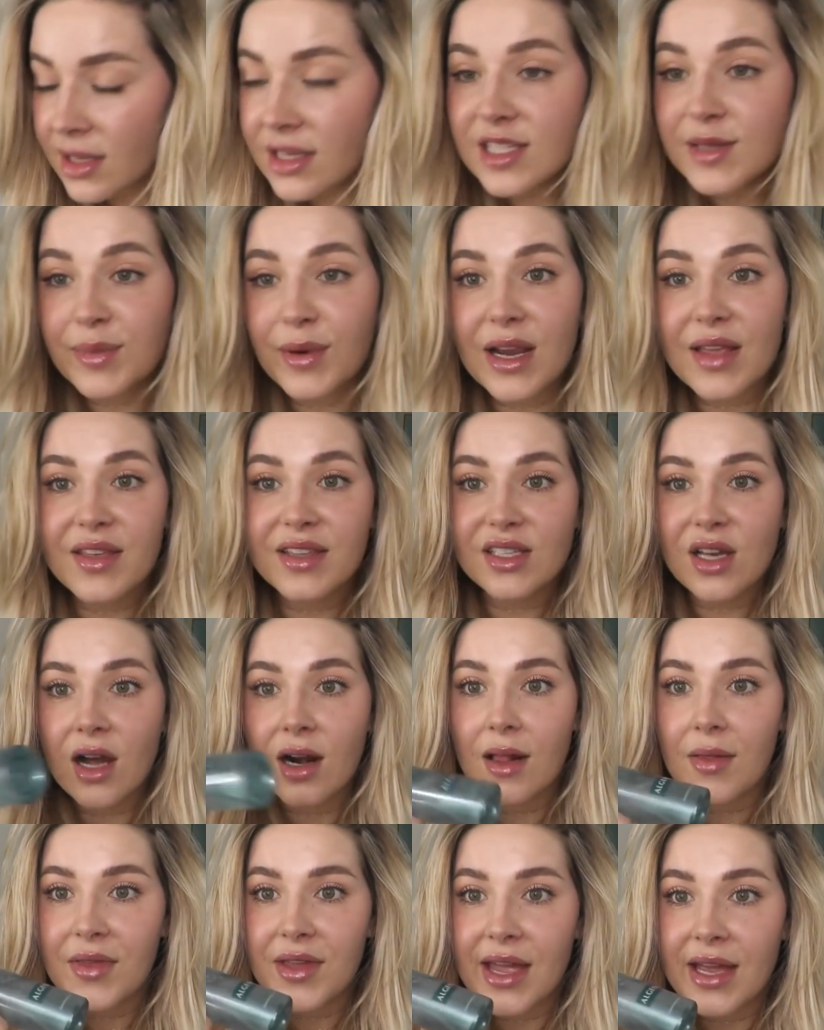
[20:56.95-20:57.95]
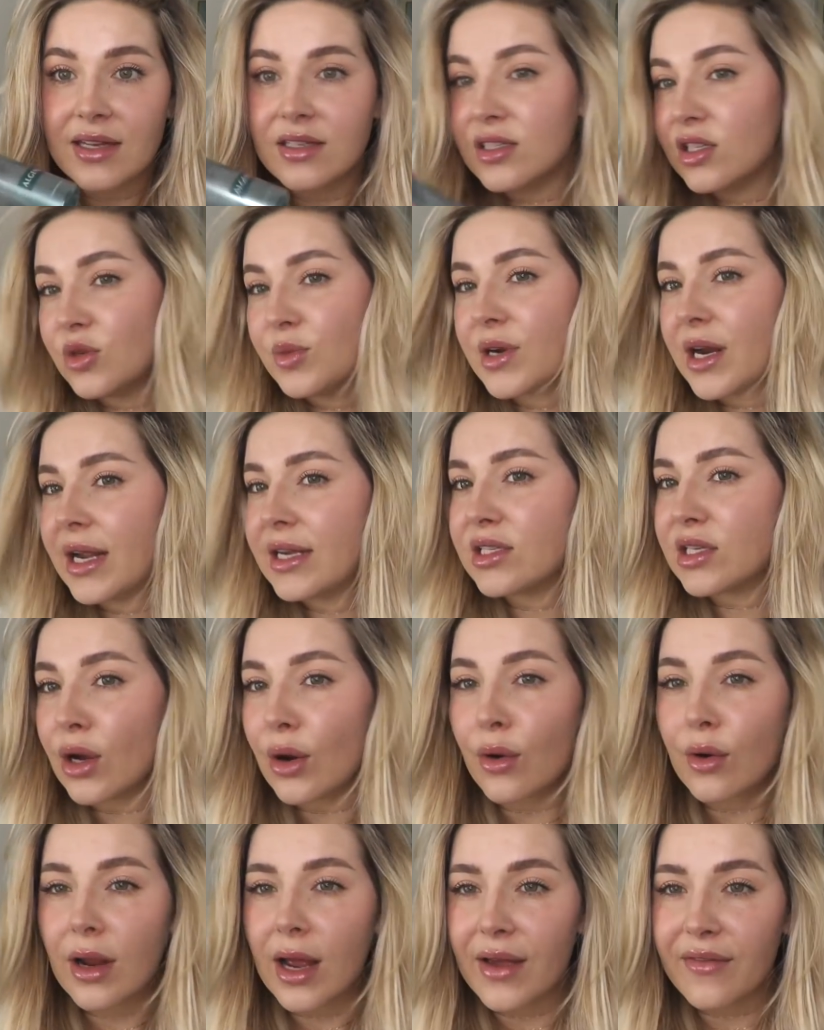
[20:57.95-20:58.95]
spray this on at the end too, but I
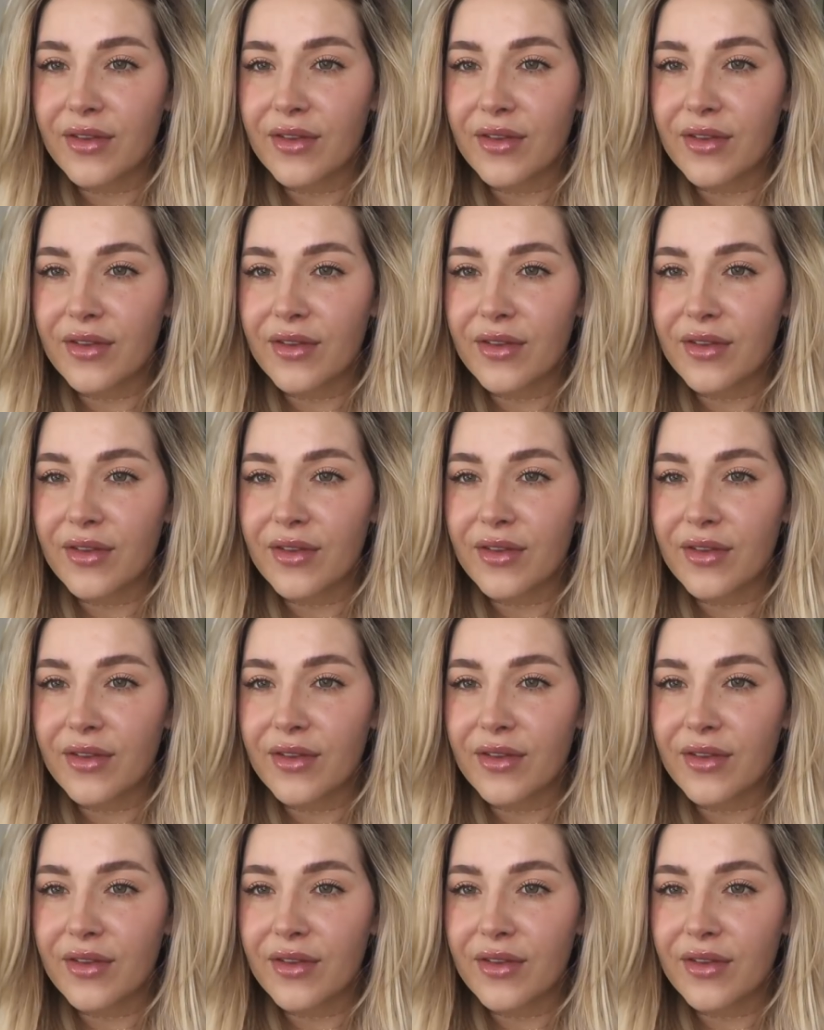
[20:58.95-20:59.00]
don't.